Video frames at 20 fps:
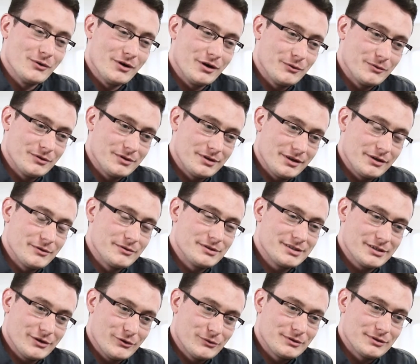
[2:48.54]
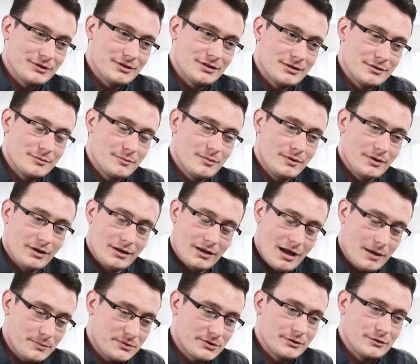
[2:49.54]
I would I would totally and
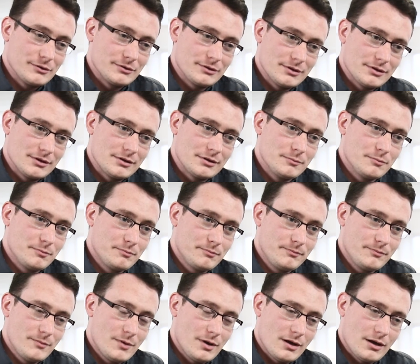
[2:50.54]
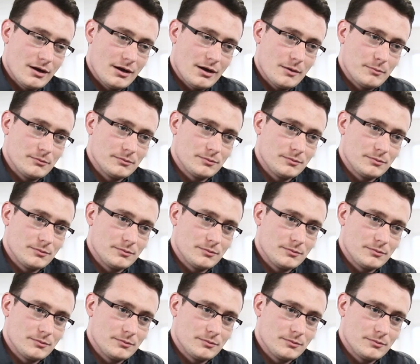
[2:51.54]
absolutely Um,